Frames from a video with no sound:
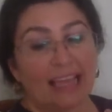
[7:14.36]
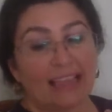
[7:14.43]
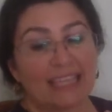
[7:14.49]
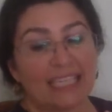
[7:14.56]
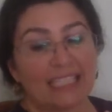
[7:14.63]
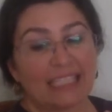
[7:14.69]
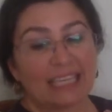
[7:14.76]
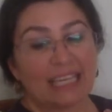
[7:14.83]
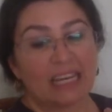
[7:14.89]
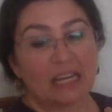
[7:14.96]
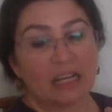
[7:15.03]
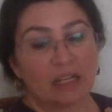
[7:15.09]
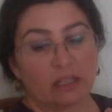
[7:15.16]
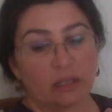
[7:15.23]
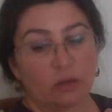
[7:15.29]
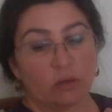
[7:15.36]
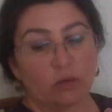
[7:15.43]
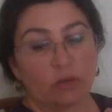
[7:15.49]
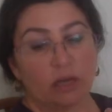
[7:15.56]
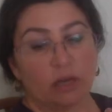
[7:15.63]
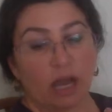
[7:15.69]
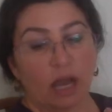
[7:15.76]
This can
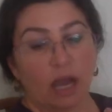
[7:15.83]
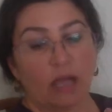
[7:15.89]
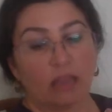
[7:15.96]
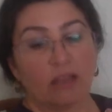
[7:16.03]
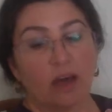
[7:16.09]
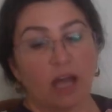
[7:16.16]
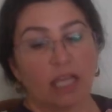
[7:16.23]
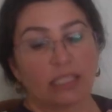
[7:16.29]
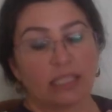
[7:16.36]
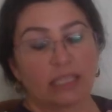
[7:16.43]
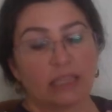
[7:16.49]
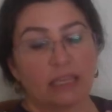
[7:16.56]
include a loss in